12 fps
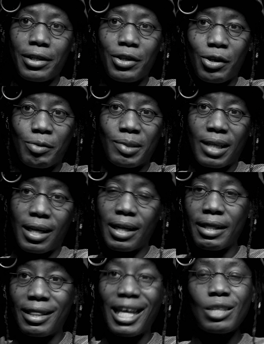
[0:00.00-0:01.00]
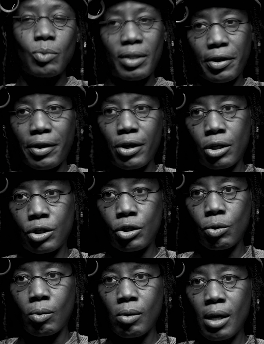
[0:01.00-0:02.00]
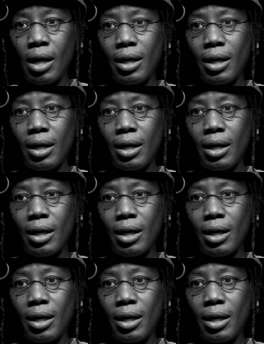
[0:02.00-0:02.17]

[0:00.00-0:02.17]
You know what I'm saying? That's what they're here to do.